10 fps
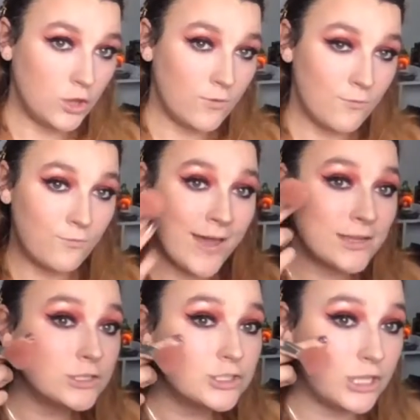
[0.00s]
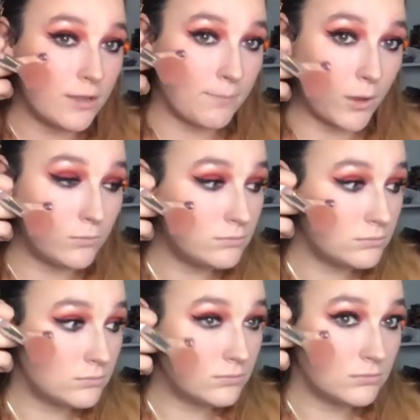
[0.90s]
Find your cheekbone
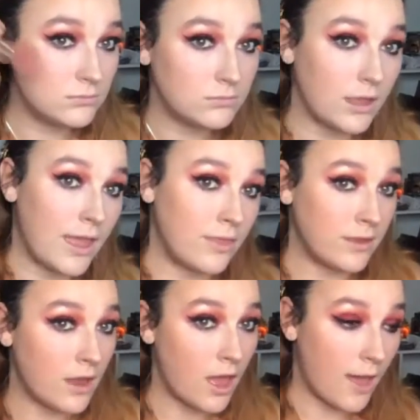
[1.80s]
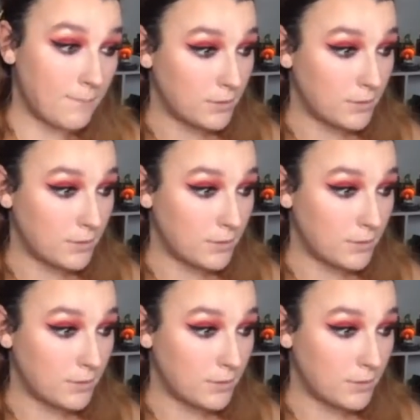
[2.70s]
and then up.